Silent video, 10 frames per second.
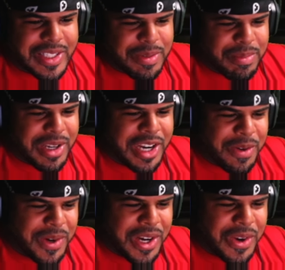But here
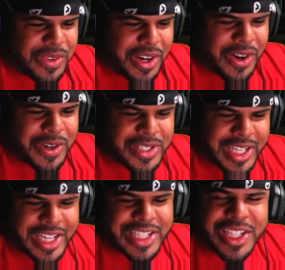we go. The urge to
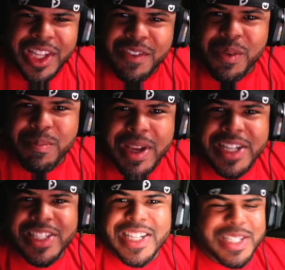kiss lover
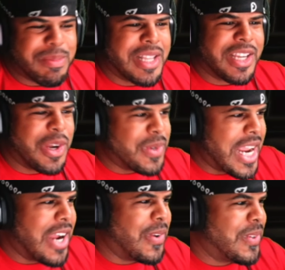medicine is about to go
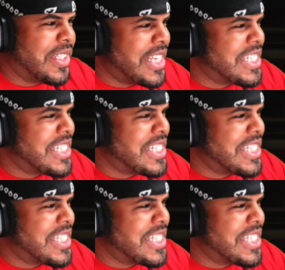down. Let's